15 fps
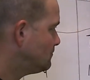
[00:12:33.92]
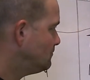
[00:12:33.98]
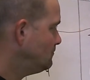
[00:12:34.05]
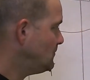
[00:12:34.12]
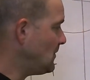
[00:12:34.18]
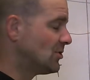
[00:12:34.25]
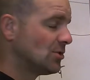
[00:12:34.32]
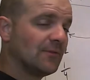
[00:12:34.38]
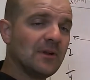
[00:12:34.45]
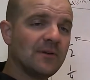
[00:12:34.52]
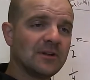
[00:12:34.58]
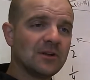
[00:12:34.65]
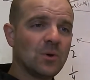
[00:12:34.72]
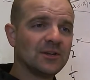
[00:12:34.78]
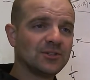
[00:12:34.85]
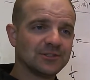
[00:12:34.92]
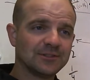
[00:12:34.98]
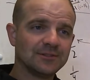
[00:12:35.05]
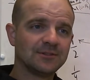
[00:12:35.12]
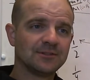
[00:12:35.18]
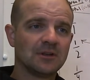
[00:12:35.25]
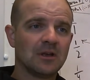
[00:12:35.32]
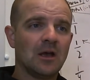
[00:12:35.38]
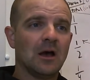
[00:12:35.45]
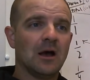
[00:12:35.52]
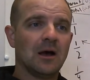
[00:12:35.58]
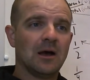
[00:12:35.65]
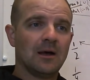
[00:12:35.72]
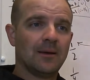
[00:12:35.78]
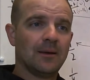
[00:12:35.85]
So if you have any questions,
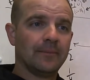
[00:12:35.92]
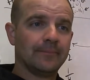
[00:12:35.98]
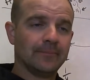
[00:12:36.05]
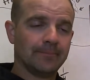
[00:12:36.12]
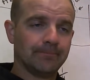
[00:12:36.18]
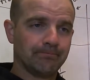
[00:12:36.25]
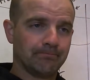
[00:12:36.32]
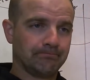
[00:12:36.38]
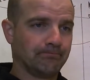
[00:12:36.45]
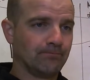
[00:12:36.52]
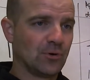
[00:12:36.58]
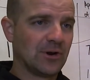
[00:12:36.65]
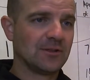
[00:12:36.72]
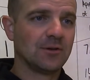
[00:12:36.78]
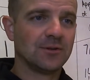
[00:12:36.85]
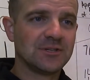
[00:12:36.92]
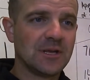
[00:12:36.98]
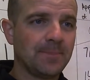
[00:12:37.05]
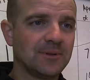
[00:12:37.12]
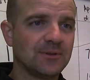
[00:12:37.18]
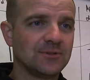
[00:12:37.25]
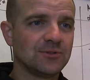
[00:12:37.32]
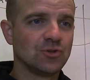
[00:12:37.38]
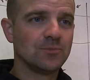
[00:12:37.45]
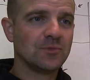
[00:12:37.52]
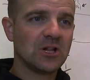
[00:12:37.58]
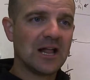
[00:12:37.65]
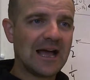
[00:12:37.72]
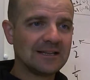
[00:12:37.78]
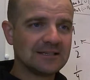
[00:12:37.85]
bring those up in the Zoom
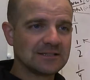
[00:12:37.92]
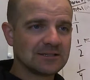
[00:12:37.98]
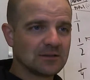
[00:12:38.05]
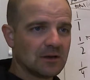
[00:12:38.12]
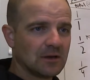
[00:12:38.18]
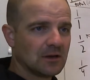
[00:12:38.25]
class.